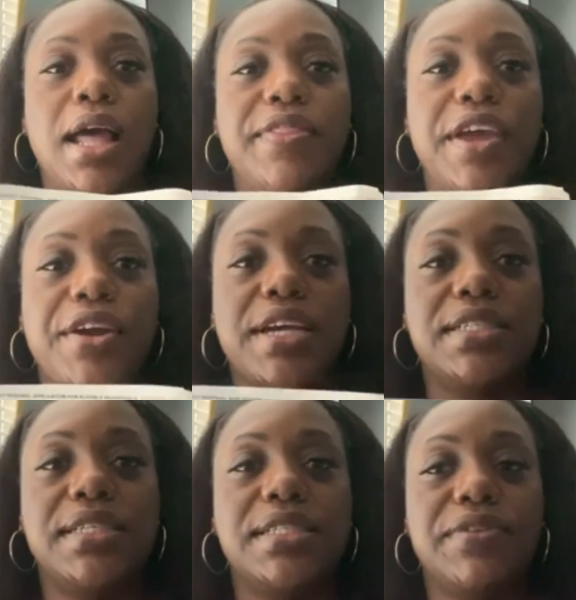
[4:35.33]
There
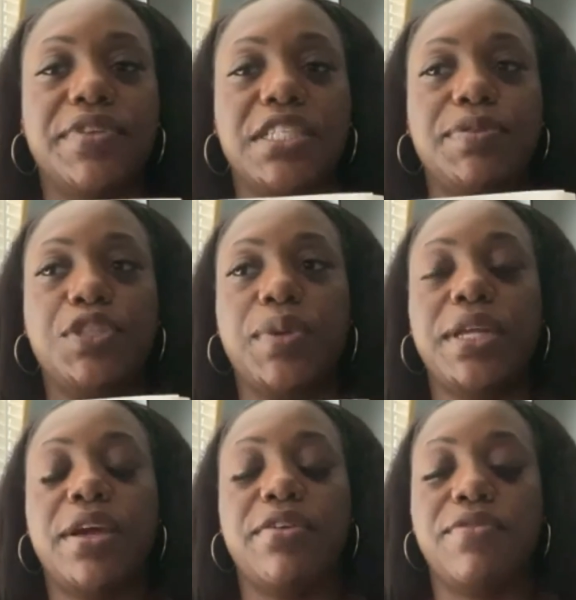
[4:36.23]
is a difference
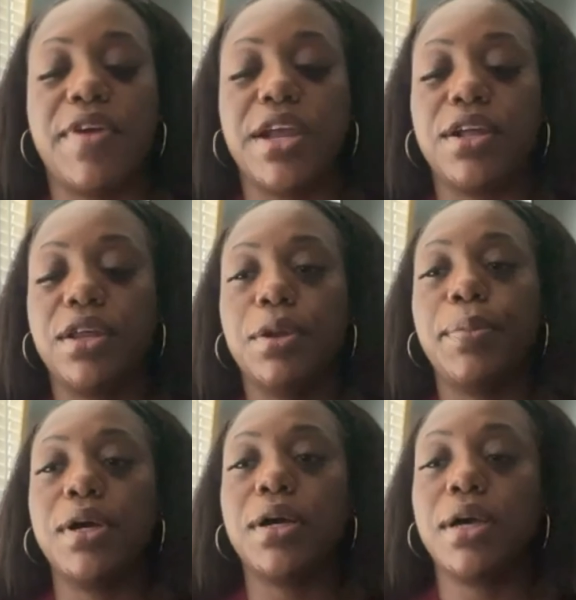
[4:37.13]
between a regular
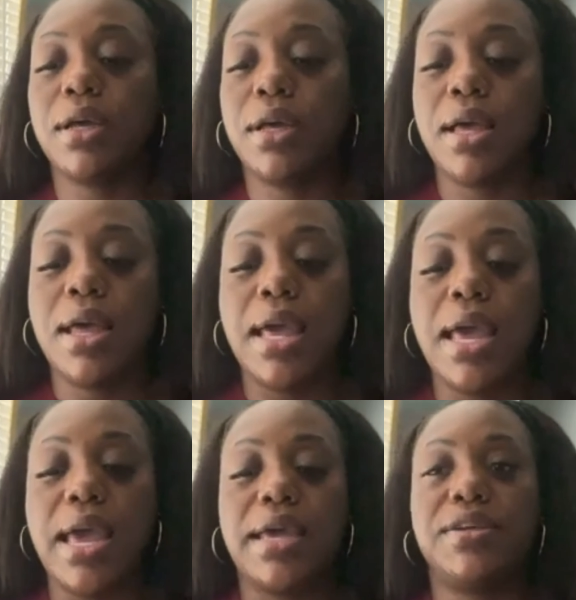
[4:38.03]
book
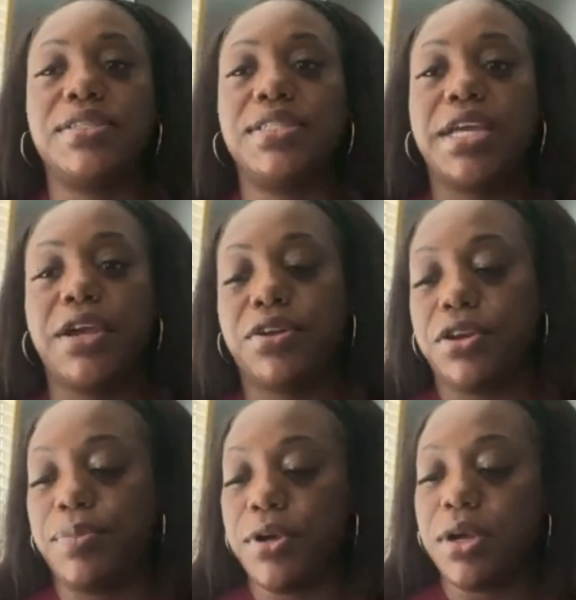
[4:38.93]
and a
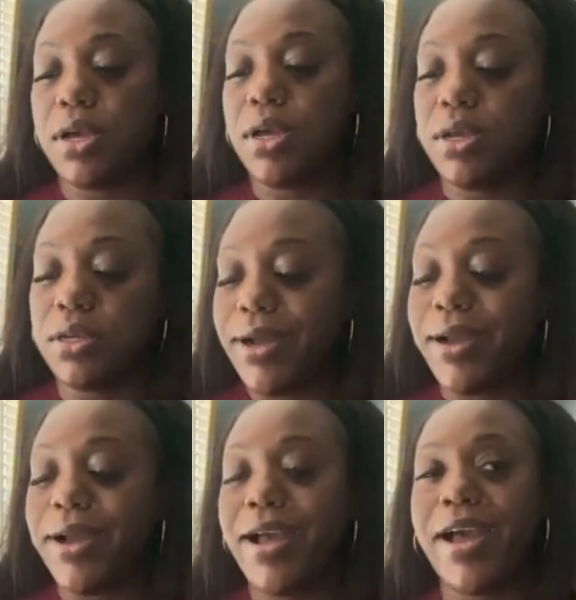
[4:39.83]
standard book.
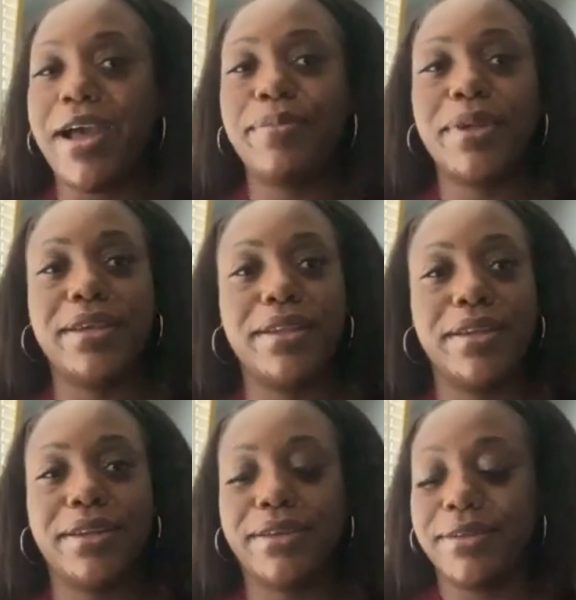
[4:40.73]
I've been a
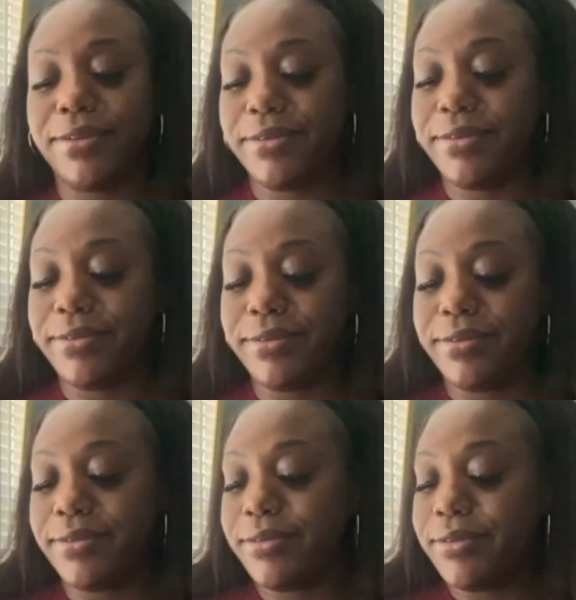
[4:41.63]
little
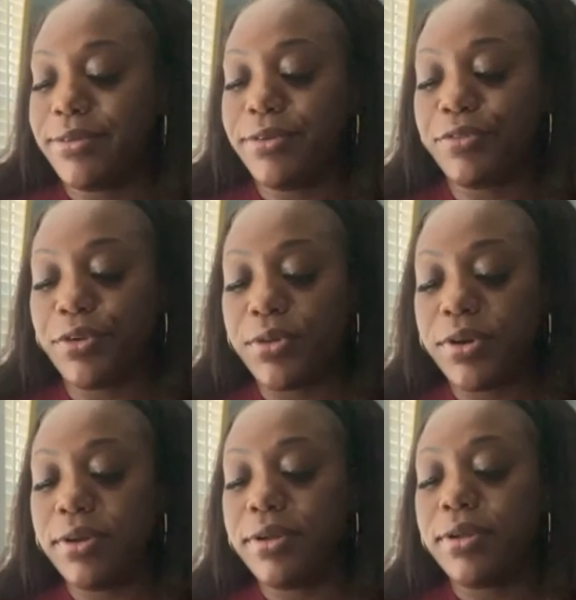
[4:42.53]

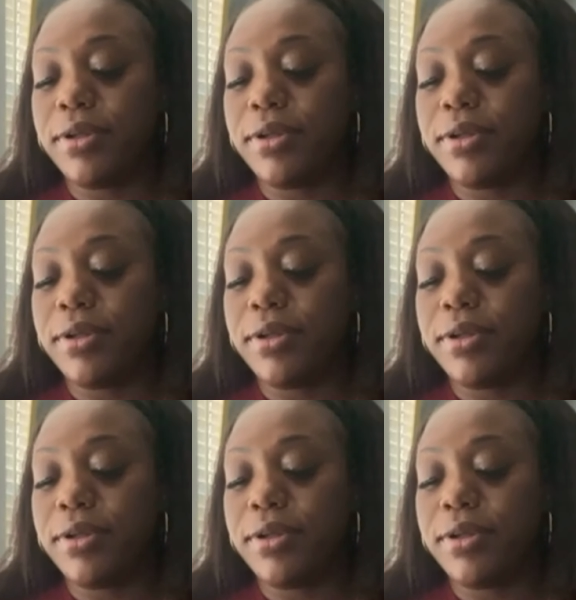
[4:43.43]
frugal.